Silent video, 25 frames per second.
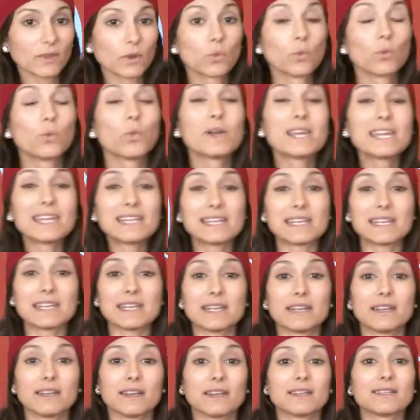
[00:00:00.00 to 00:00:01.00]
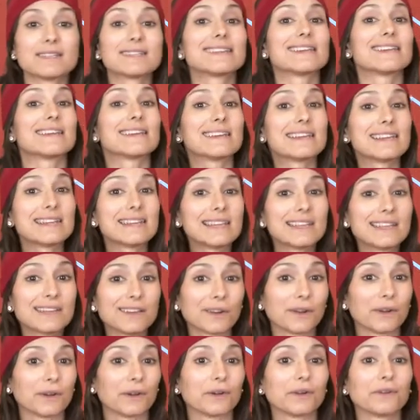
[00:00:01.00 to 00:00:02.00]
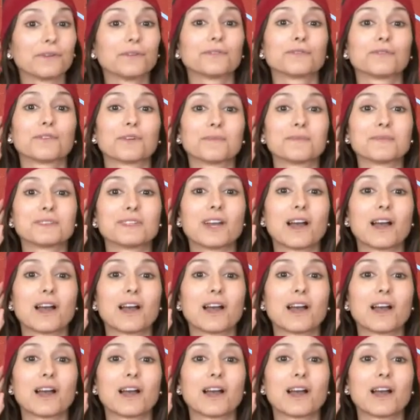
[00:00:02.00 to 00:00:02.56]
We need to hear from